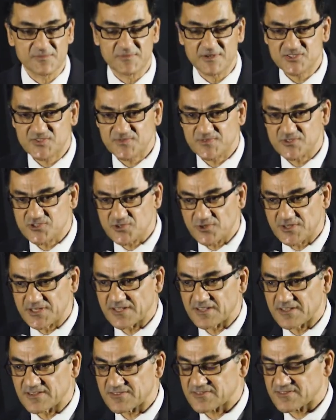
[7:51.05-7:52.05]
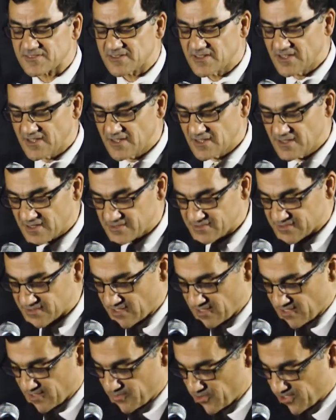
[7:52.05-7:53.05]
much for joining us.
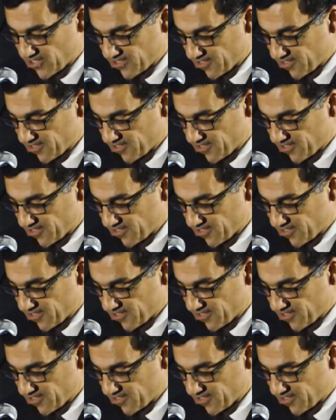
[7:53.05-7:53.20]
Assalamu